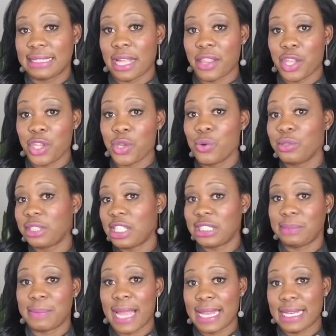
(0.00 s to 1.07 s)
that the
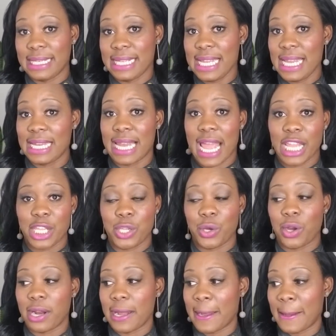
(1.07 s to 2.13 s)
users might need, like
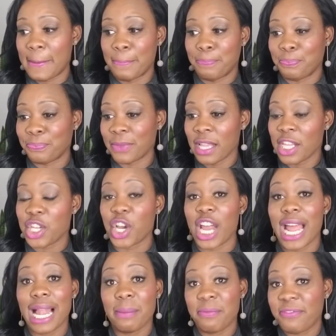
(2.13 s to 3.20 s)
your, um, your
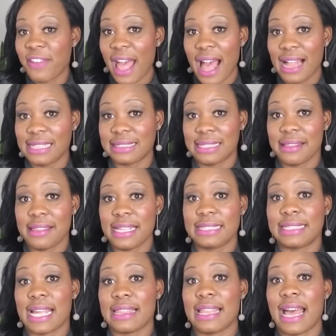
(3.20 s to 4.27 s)
help files and
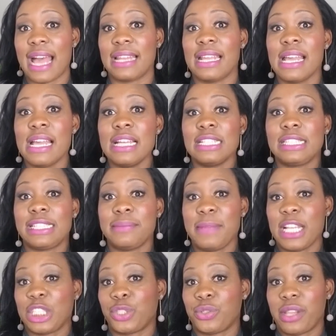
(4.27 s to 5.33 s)
things like that, to
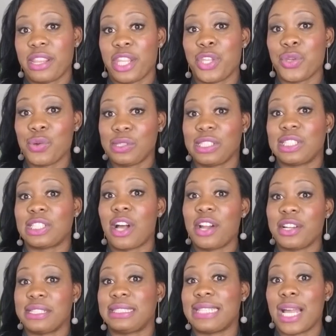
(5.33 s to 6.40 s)
make sure that the users
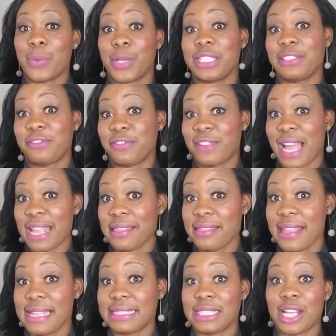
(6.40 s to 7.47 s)
understand where to find
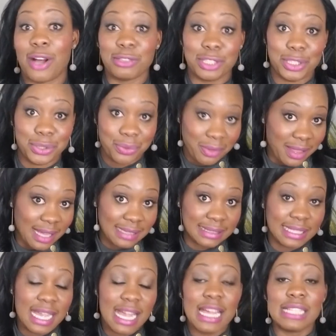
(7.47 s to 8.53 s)
things and how to do things.
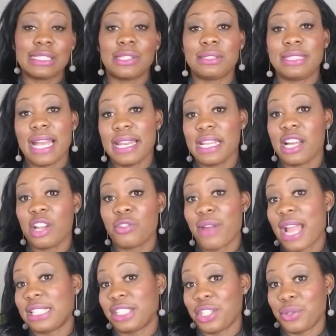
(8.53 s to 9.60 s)
So technical
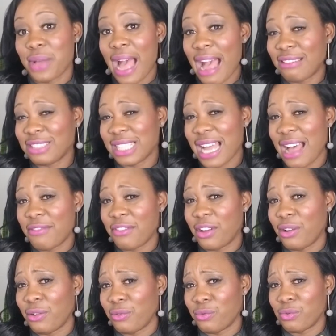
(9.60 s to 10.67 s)
writer, you have to have
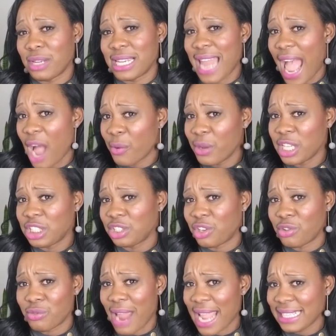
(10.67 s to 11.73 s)
a language
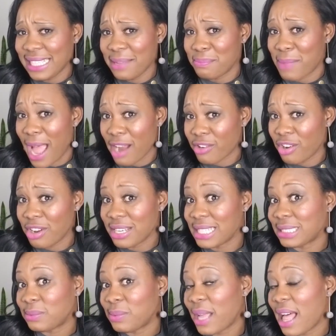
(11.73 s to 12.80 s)
or writing background
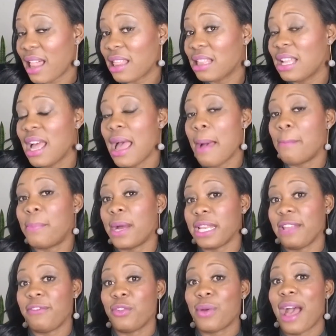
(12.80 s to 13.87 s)
as well.
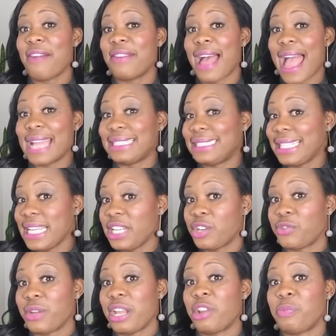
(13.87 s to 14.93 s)
But if you have an I T
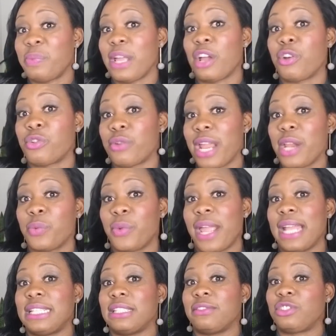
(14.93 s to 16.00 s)
degree, it'll be a great
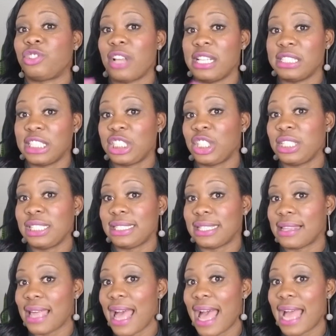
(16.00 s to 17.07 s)
way to transition
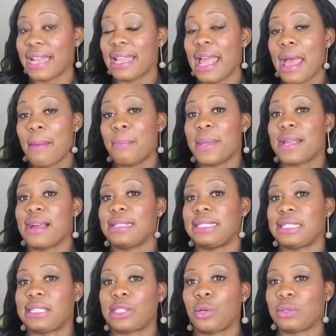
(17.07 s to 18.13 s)
into that because
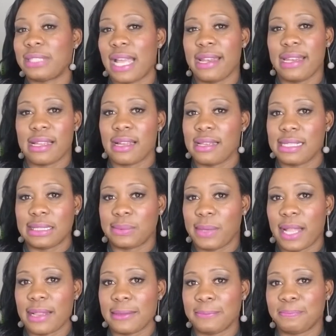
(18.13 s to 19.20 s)
it's so technical as well.